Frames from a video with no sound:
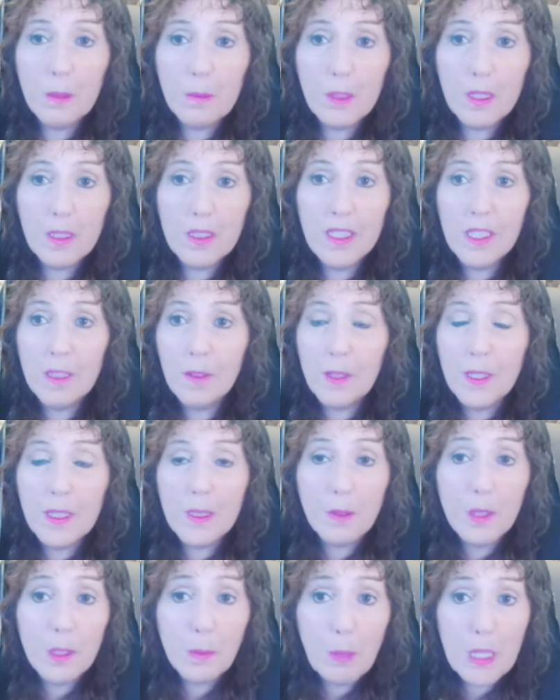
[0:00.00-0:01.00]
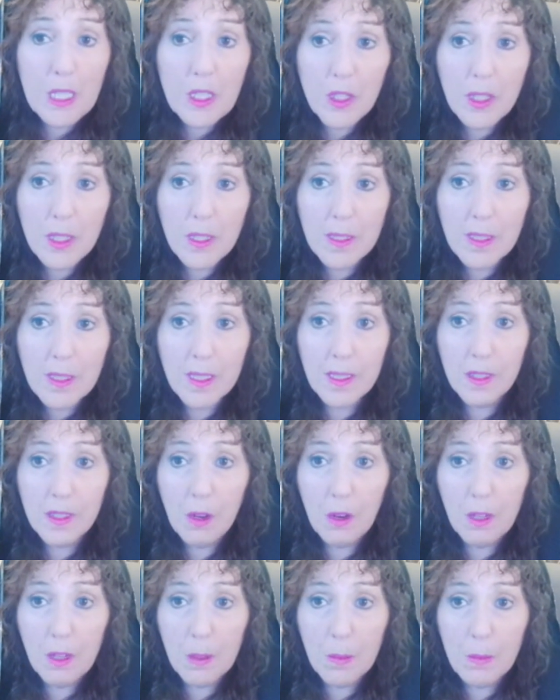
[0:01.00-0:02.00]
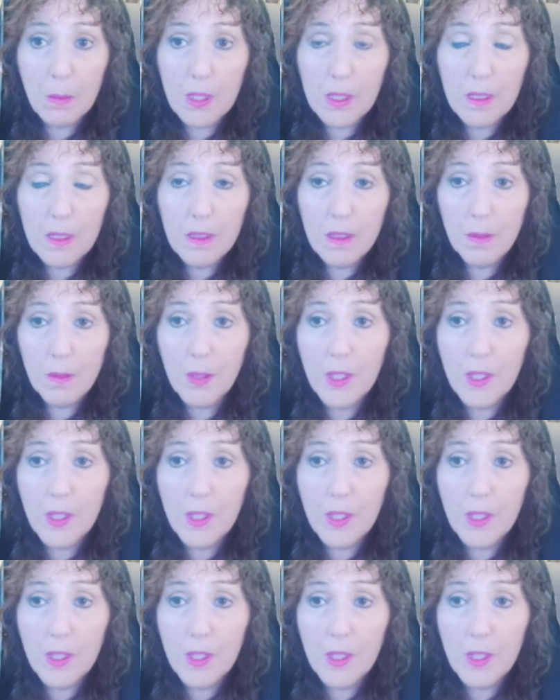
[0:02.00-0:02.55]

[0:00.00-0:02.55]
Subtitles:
series of species gets harmed every